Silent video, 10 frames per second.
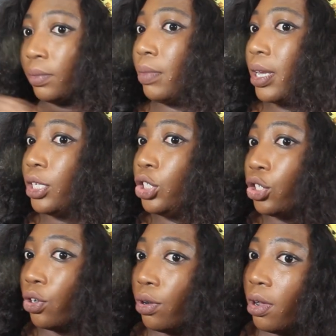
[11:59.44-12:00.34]
making
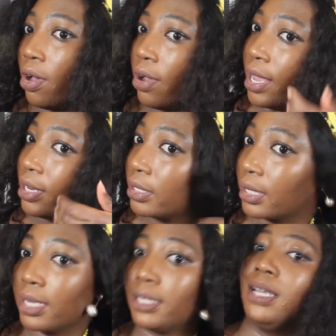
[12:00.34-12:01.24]
sure our hair
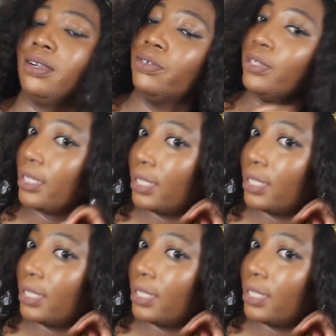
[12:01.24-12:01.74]
doesn't get tangled